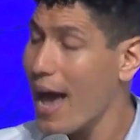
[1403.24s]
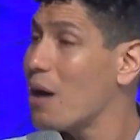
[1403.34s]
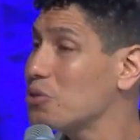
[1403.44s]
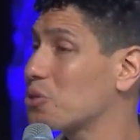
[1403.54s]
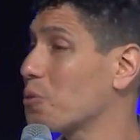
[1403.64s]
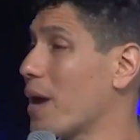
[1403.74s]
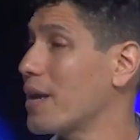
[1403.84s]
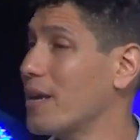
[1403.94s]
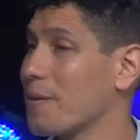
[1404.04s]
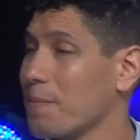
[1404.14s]
house
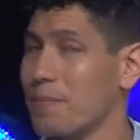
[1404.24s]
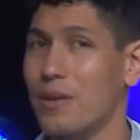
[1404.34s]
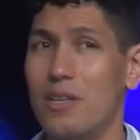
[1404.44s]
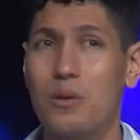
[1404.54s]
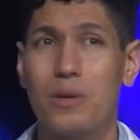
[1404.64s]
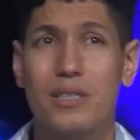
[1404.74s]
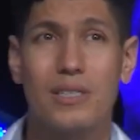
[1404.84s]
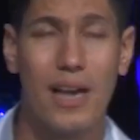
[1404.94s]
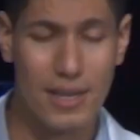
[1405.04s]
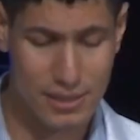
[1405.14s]
already. Look what it
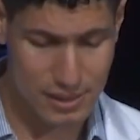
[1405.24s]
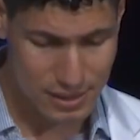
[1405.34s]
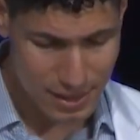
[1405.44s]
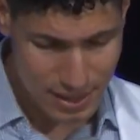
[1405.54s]
says.